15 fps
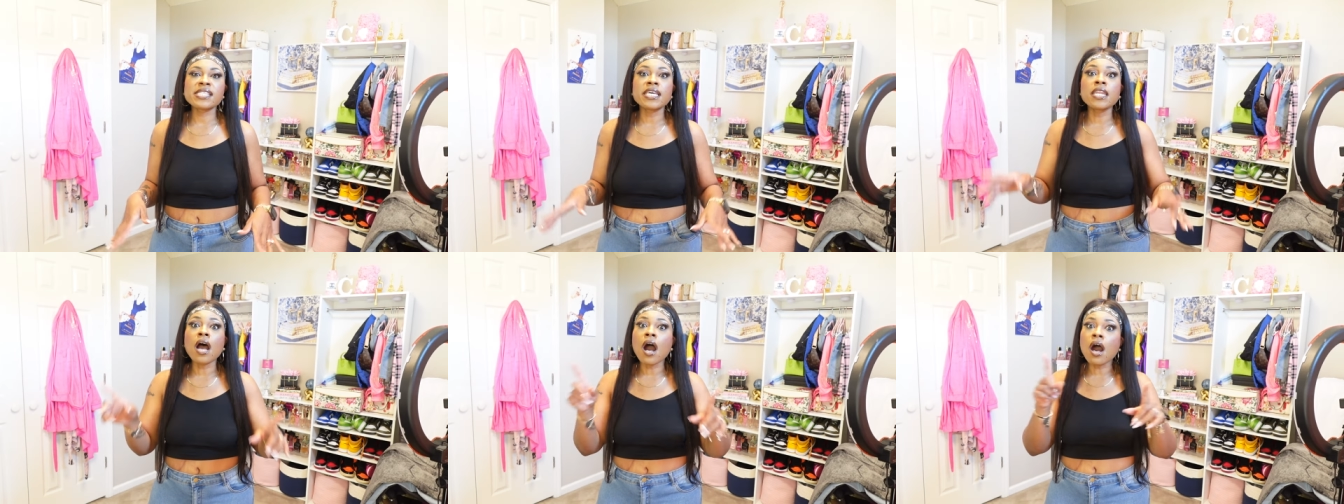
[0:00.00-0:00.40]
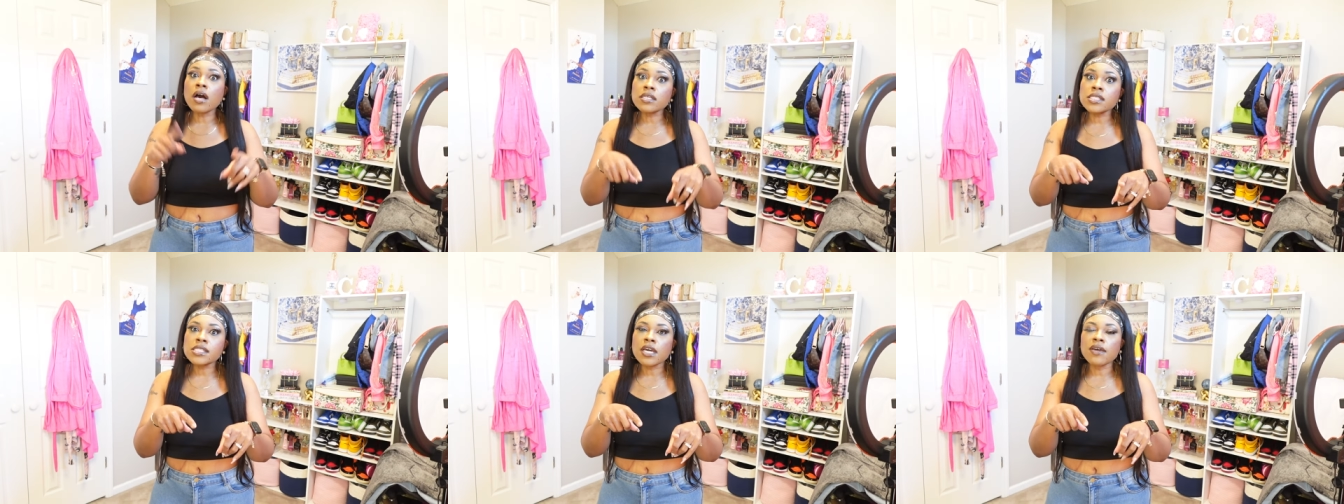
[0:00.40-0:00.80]
And
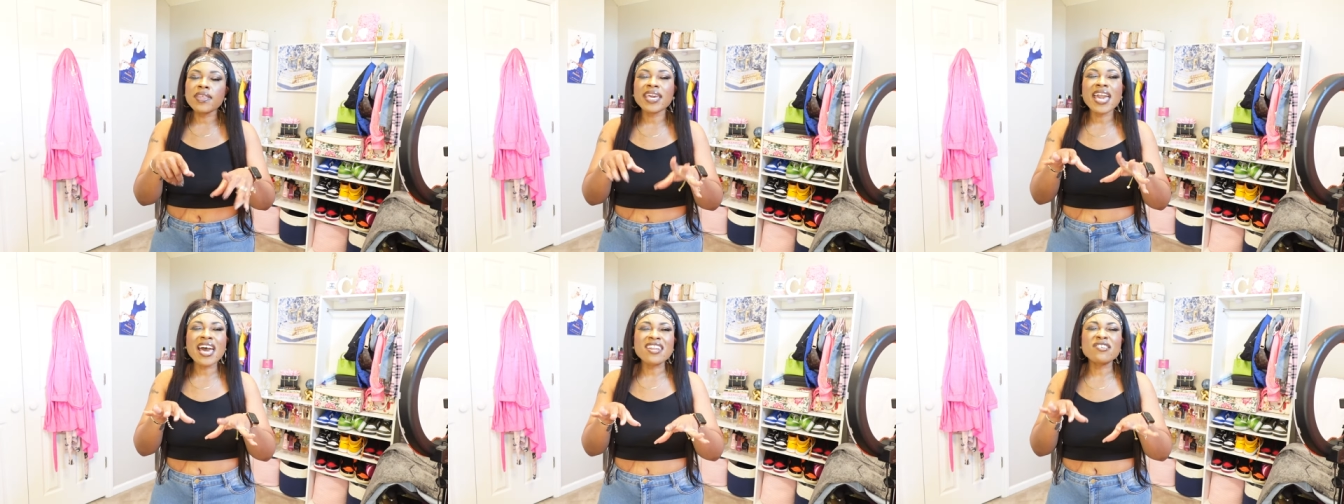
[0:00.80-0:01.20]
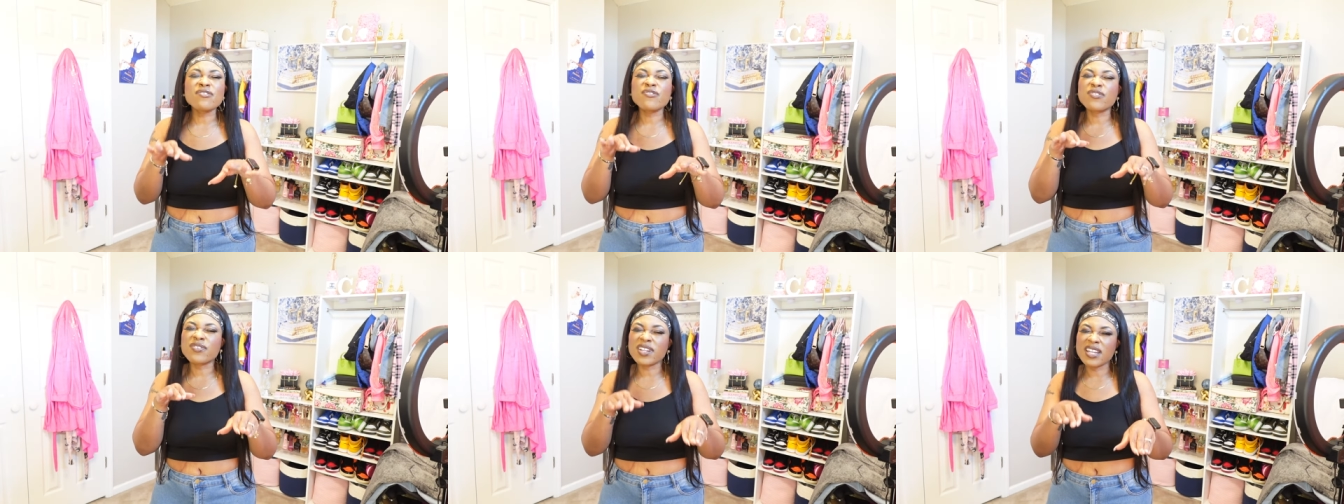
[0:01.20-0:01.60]
also they kind of
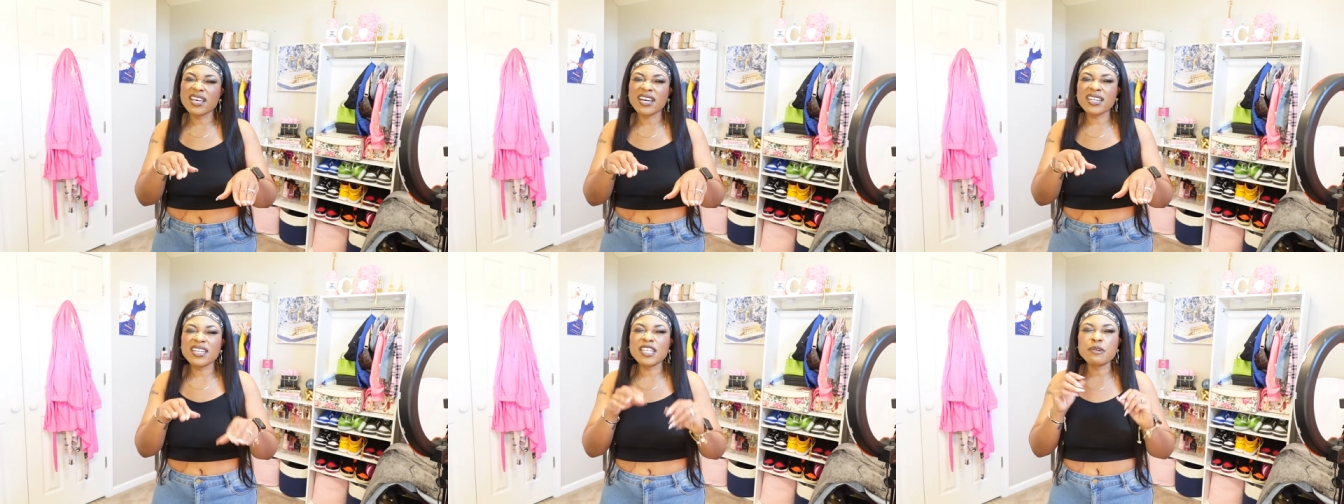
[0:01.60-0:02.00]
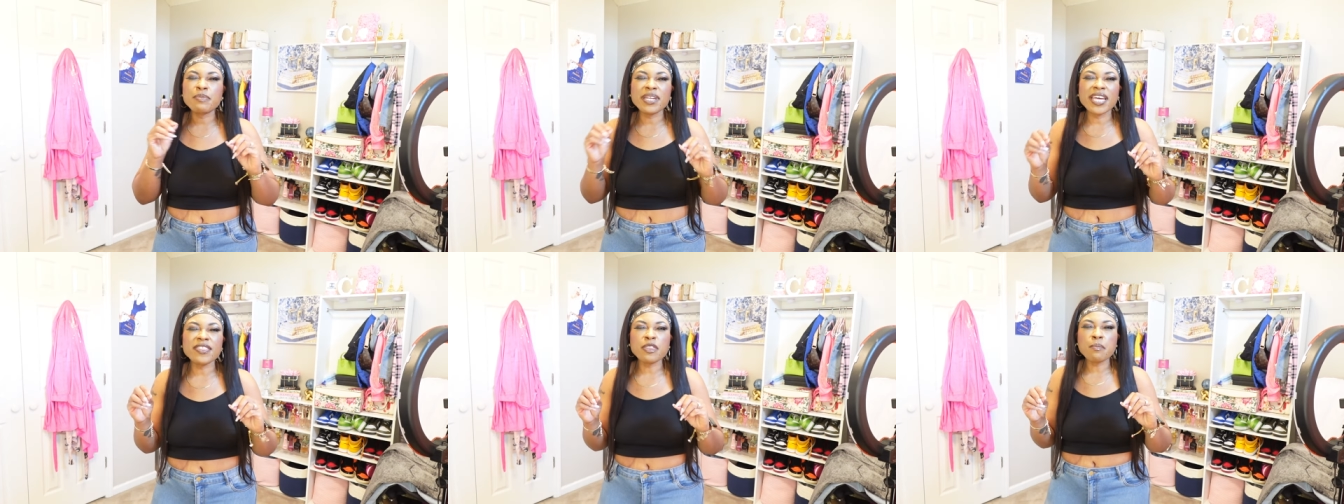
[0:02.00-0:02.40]
flood a little
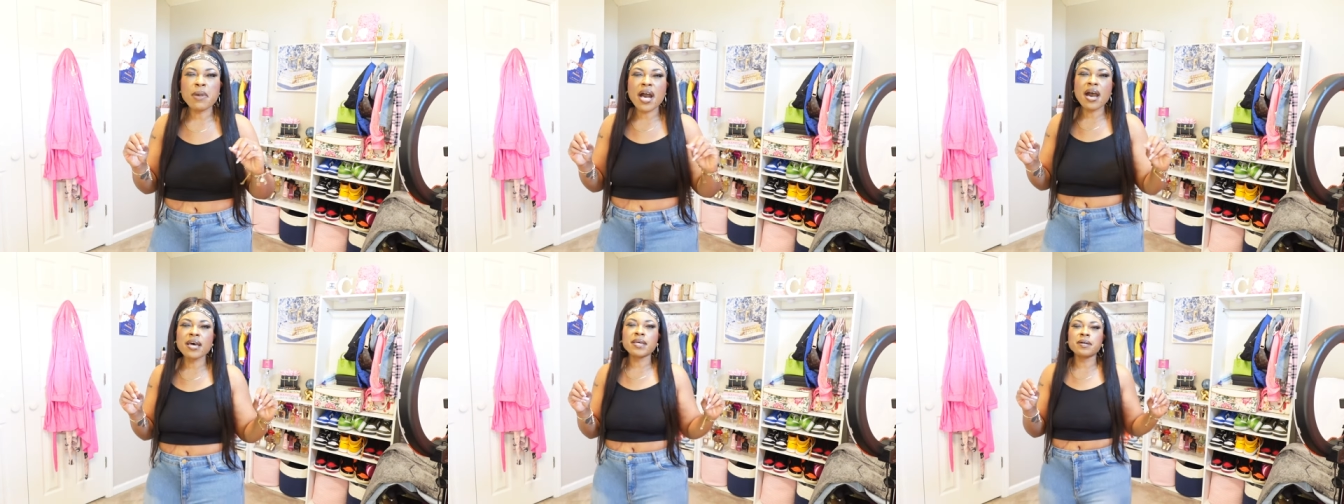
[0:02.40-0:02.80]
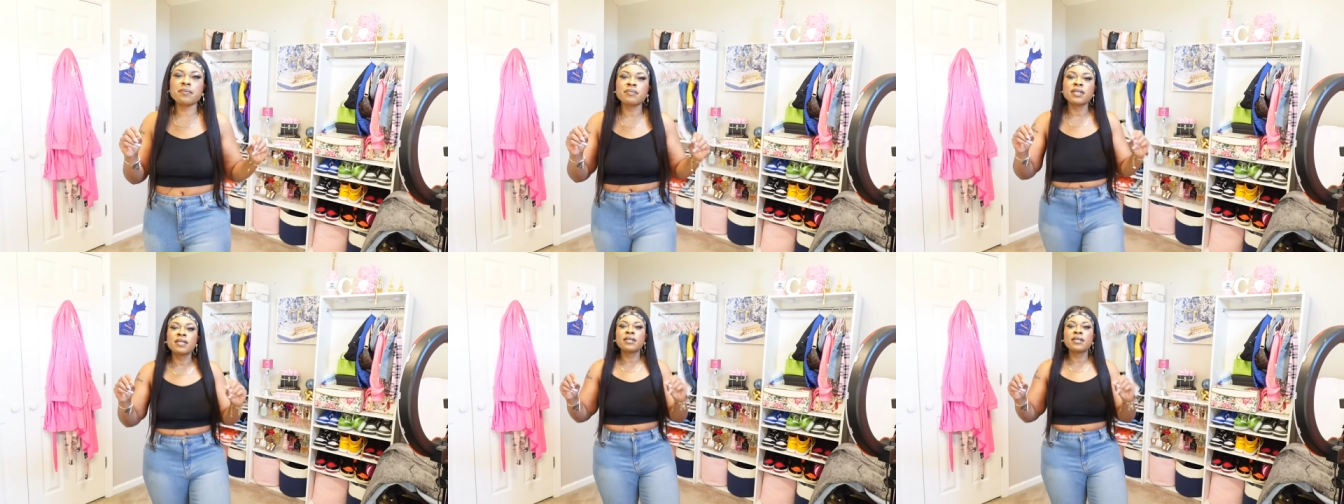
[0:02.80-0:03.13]
bit at the bottom.